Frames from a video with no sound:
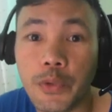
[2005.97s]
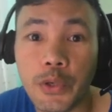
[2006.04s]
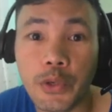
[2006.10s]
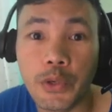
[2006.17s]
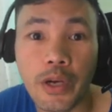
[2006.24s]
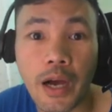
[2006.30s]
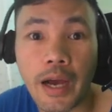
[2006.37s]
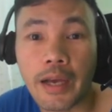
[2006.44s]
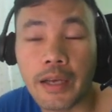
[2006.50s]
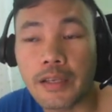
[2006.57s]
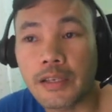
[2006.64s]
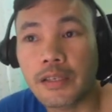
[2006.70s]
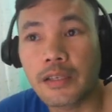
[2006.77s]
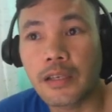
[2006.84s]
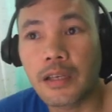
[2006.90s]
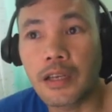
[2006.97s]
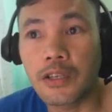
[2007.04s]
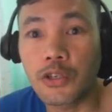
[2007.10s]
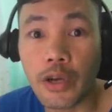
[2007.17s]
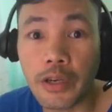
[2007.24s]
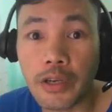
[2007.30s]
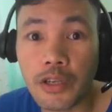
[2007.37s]
you guys
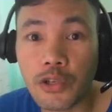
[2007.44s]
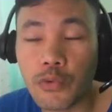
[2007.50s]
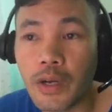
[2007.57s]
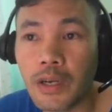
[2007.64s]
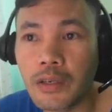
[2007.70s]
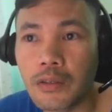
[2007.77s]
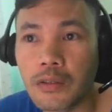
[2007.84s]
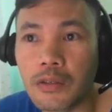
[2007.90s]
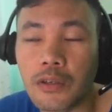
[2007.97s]
enjoyed this one